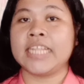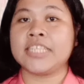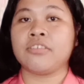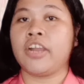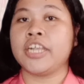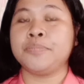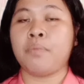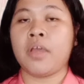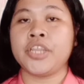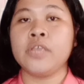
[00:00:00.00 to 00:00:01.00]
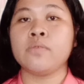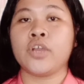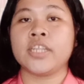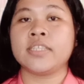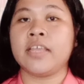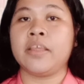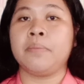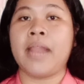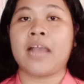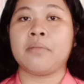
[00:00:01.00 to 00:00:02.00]
its corresponding words in the
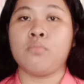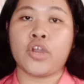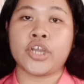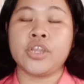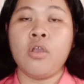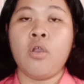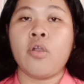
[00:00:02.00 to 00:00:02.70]
blackboard